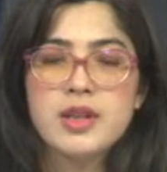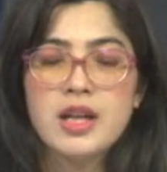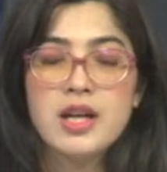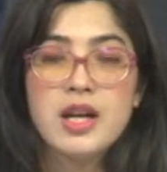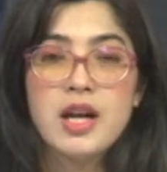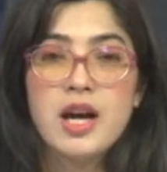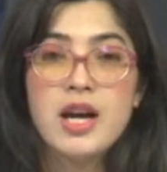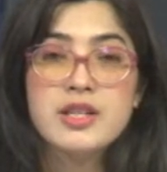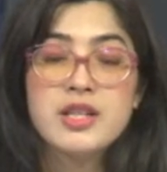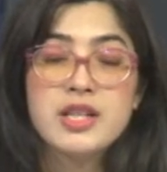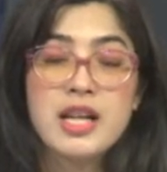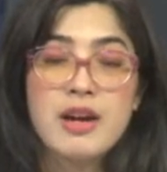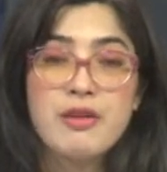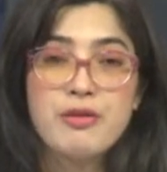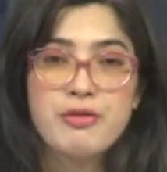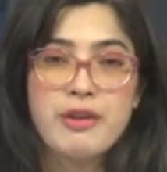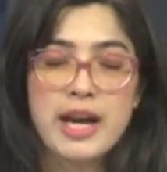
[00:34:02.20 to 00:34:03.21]

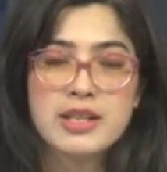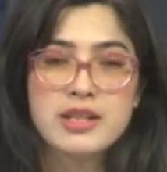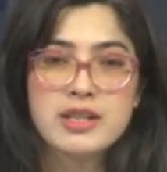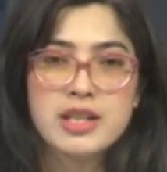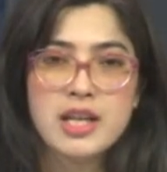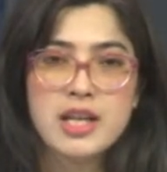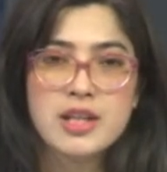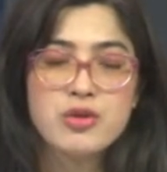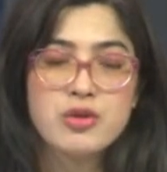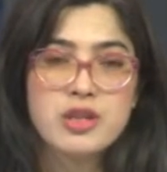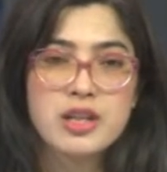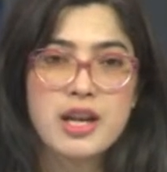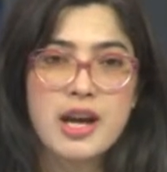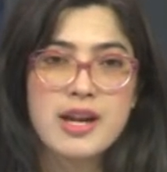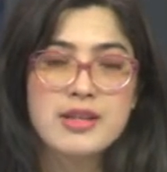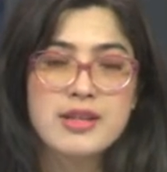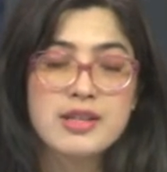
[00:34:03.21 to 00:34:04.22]
Achila fact day to
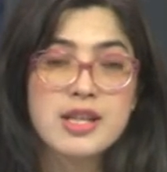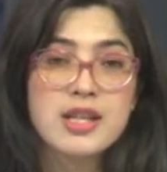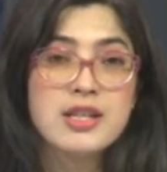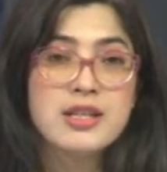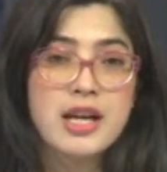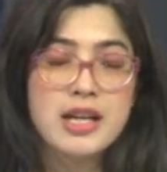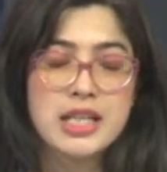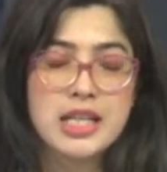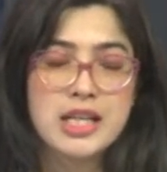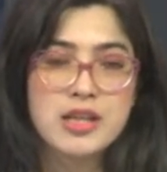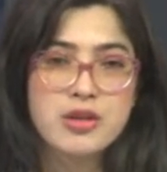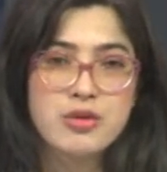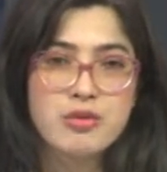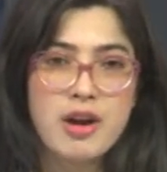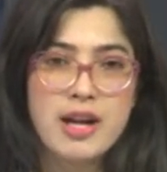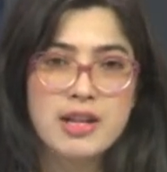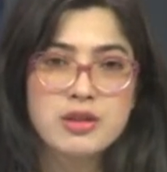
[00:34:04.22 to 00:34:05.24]
janai ase that
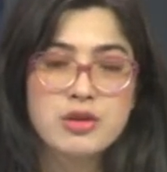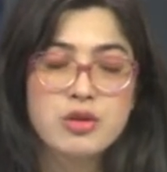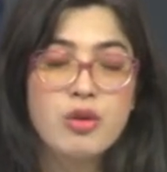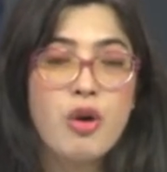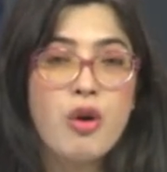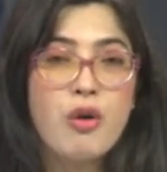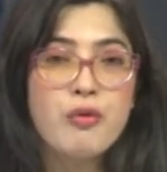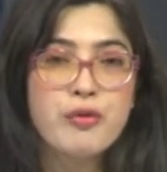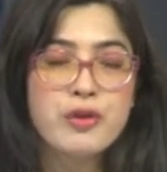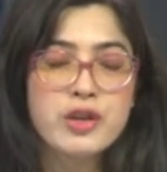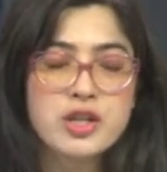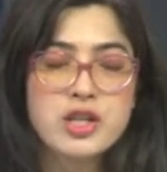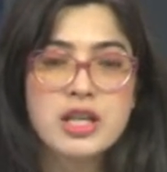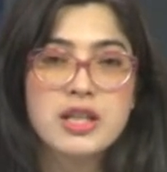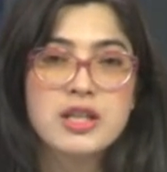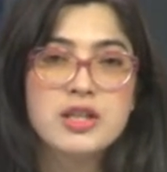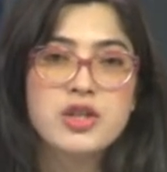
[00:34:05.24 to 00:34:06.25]
Israel to
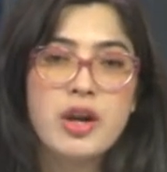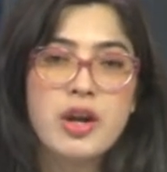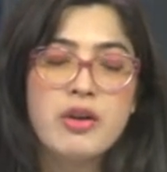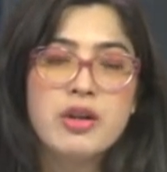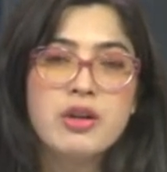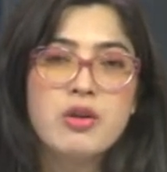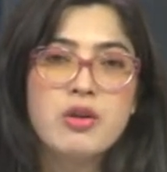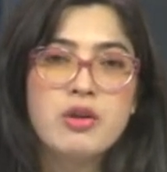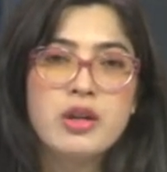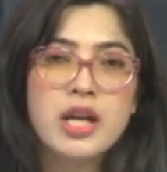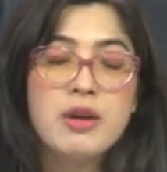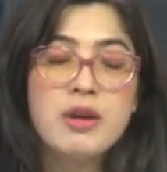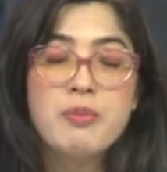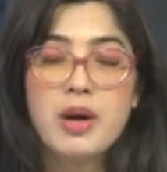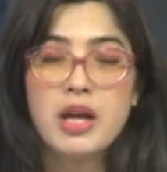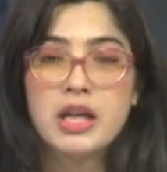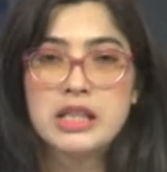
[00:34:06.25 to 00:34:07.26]
officially Jericho ke
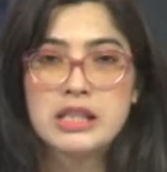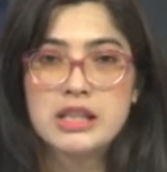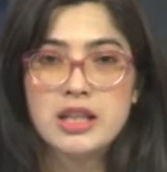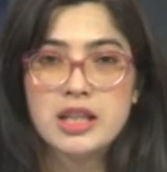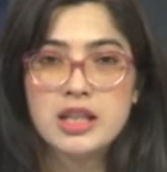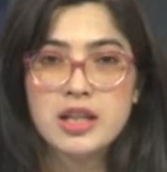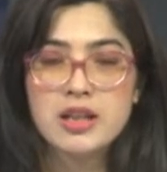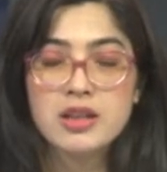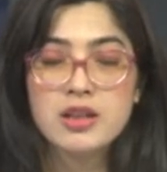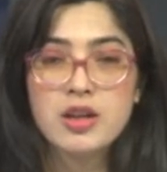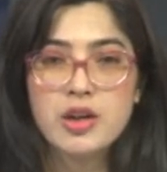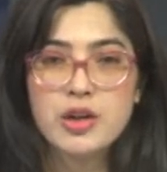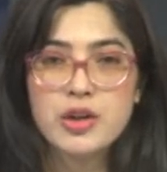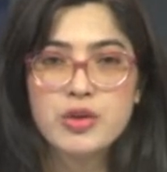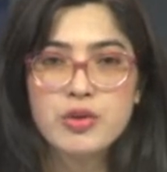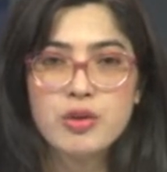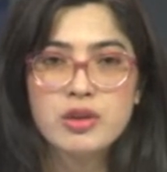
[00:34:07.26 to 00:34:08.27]
Palestinian
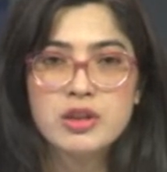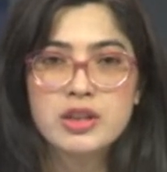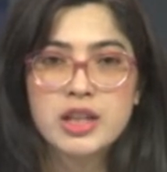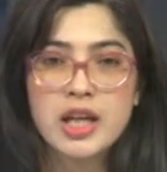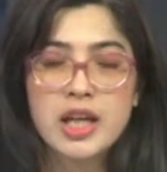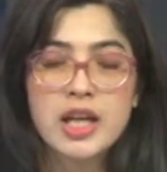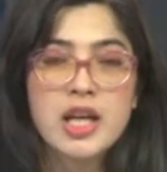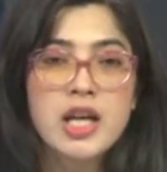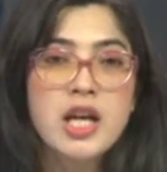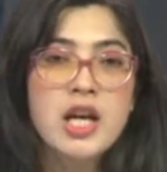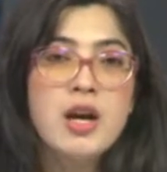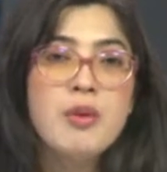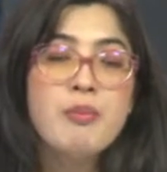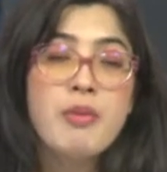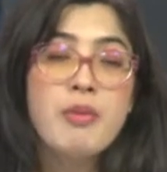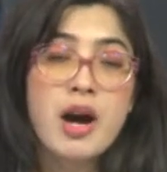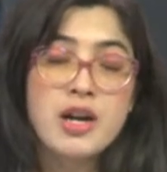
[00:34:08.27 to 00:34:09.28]
control day
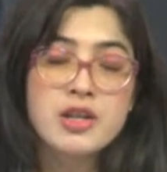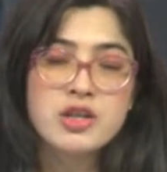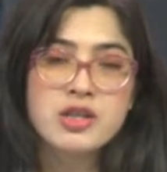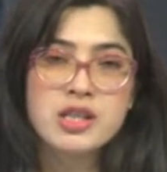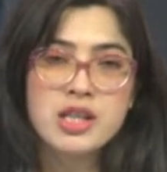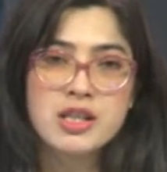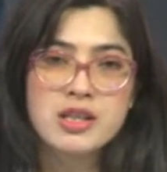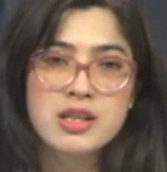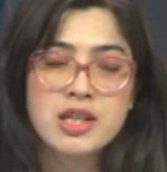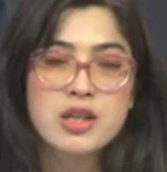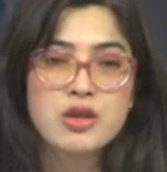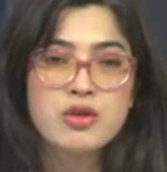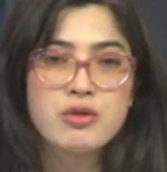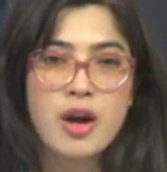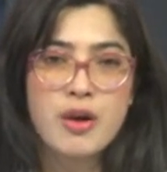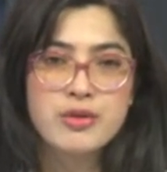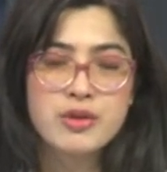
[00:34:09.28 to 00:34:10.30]
March 16,
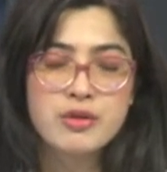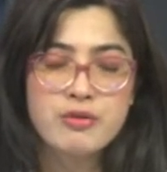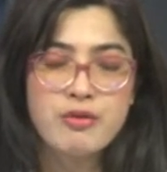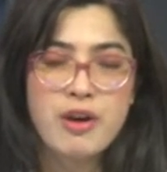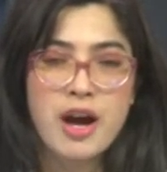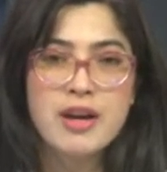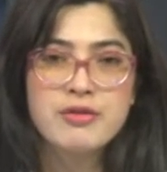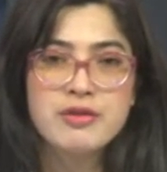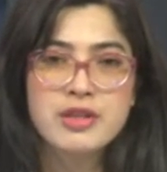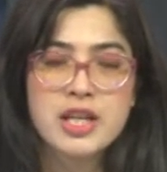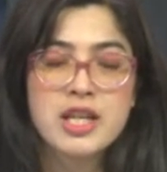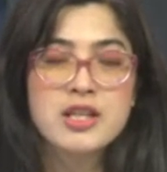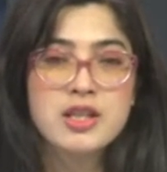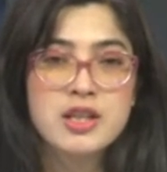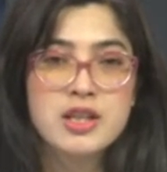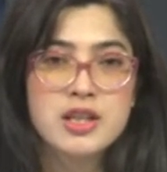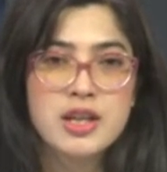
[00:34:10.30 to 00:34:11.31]
2005 day
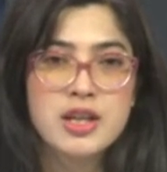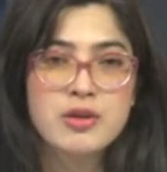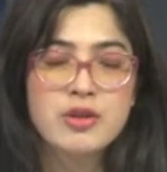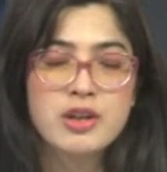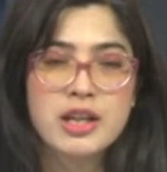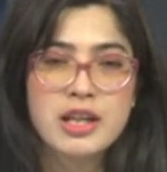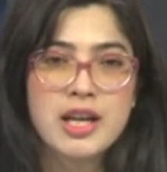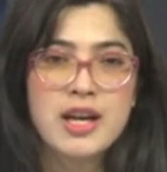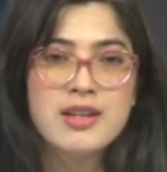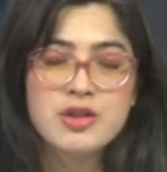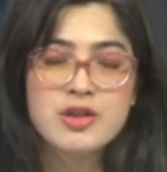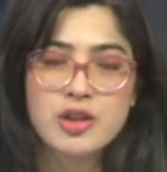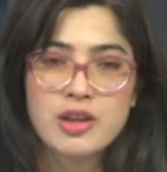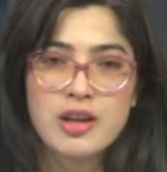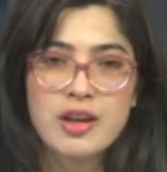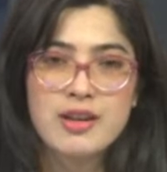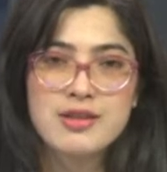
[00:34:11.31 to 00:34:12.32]
dishe koi kena
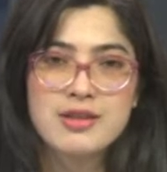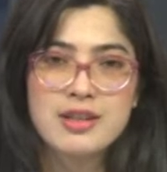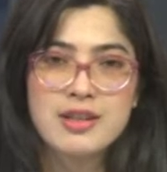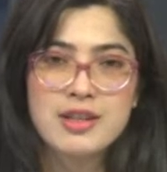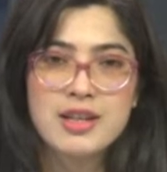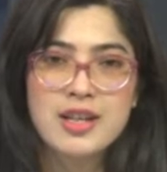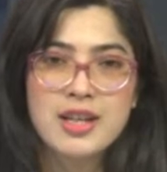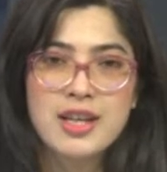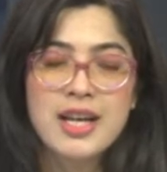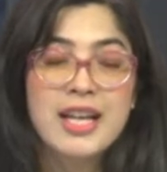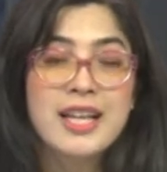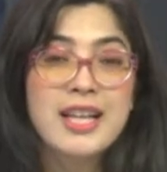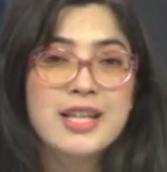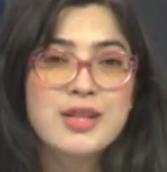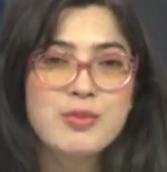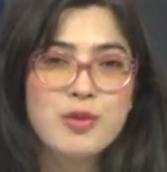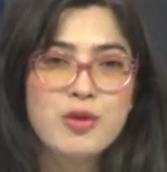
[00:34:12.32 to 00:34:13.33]
janai ase.
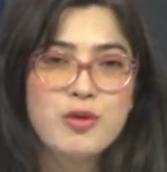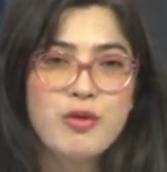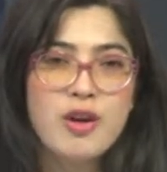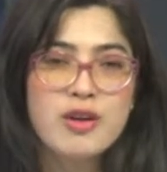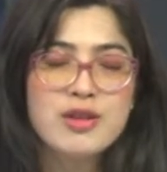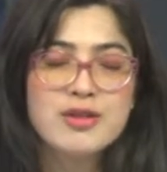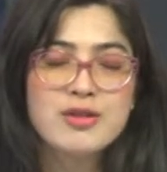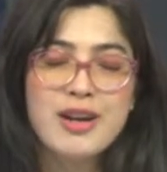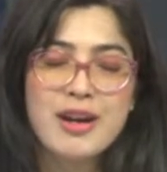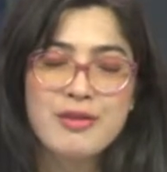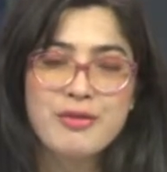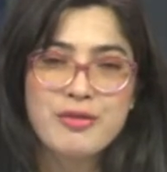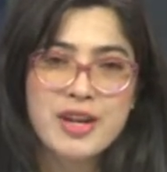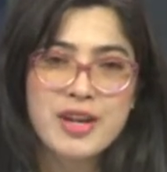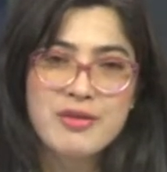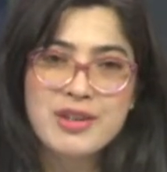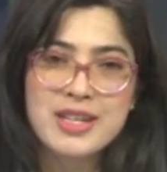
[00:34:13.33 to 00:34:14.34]
Let's move on to our
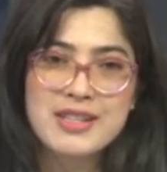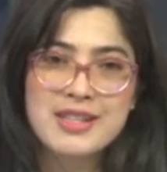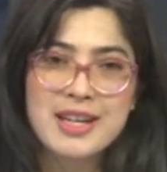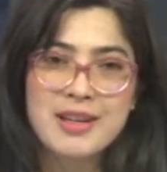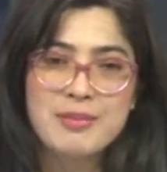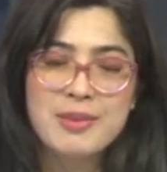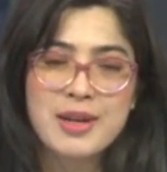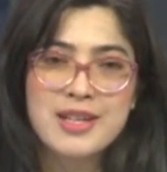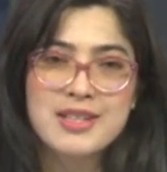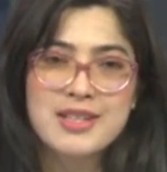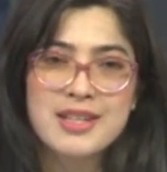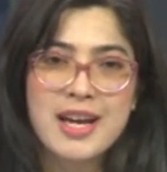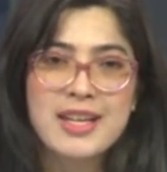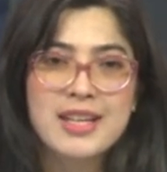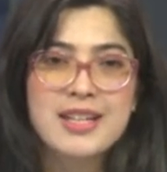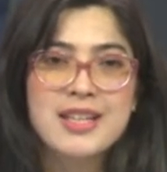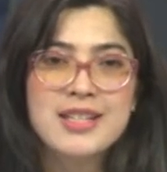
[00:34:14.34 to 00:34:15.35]
favorite segment
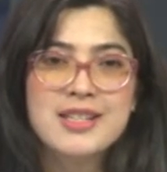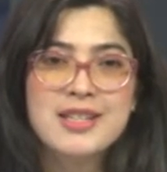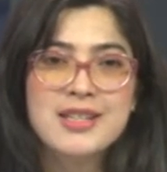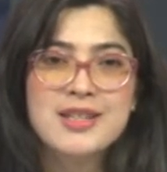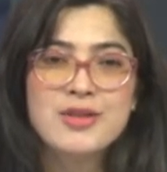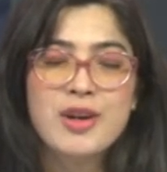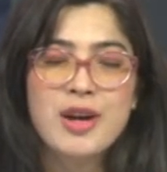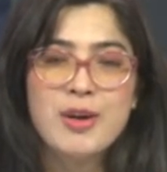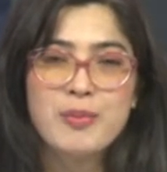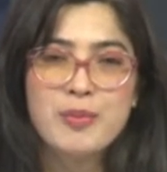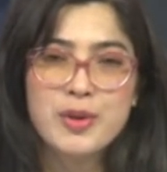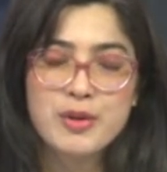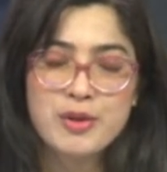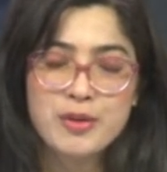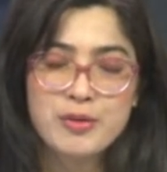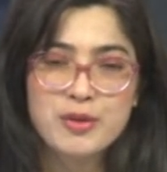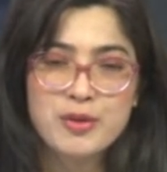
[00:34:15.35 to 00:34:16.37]
and listen to a
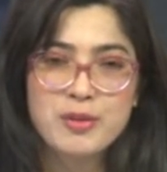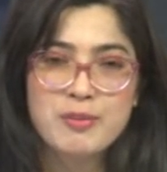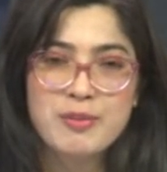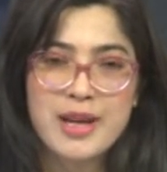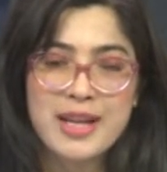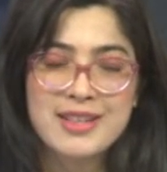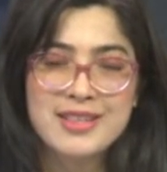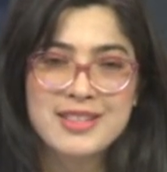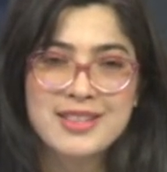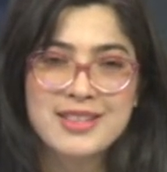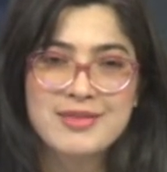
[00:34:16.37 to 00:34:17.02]
beautiful melody.